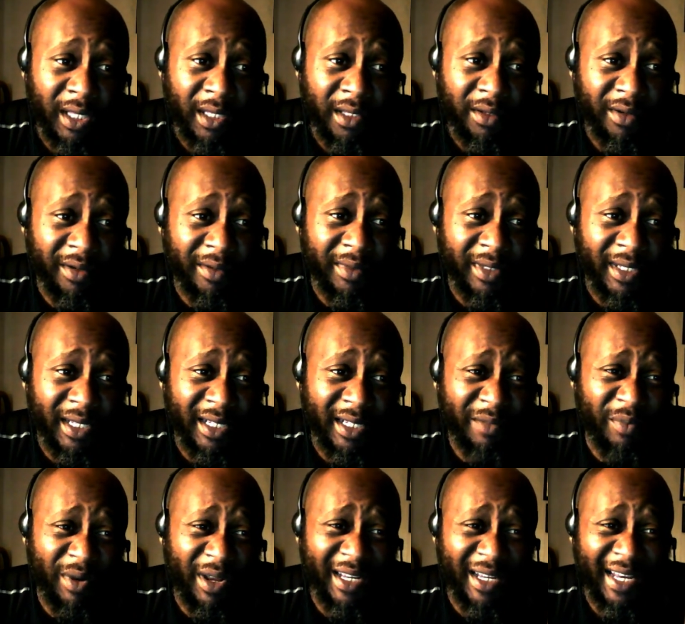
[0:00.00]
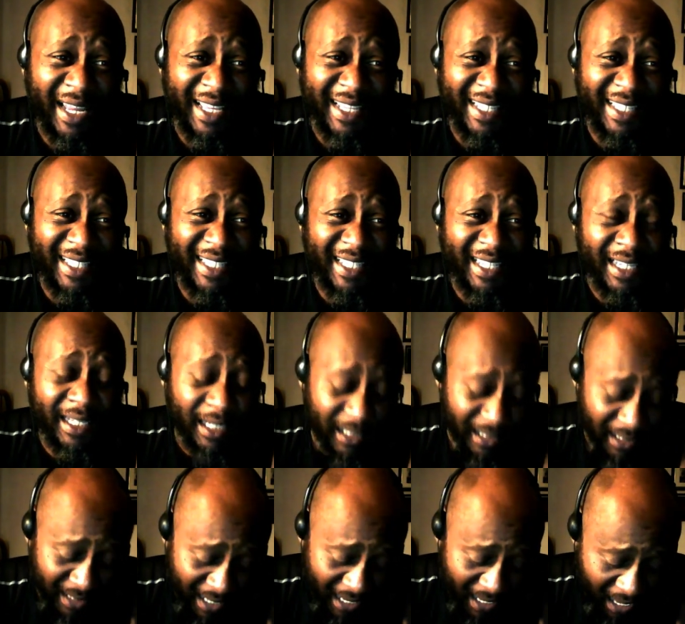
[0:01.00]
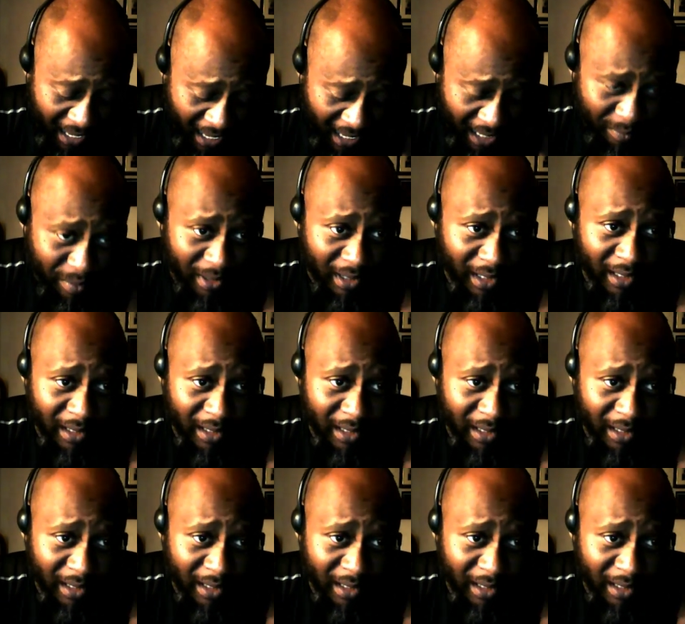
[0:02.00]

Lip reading: You know what I'm saying? It's probably like a C. This is like an A+.